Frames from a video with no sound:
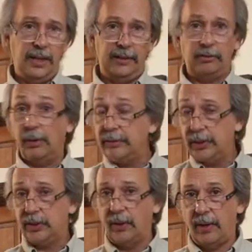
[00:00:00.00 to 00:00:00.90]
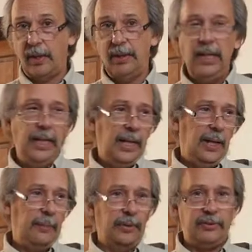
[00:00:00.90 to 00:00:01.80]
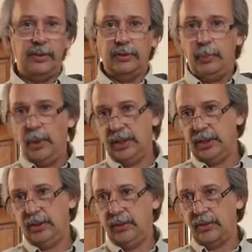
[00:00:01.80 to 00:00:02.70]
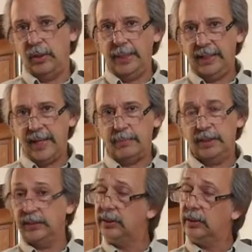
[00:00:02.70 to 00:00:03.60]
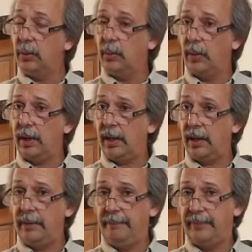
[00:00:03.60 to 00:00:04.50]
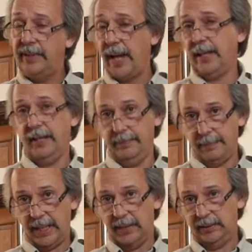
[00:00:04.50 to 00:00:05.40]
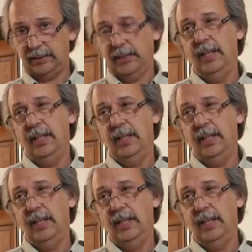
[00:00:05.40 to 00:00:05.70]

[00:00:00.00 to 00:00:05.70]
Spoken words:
grocery store. Most of those point and shoot throwaway cameras were daylight balanced.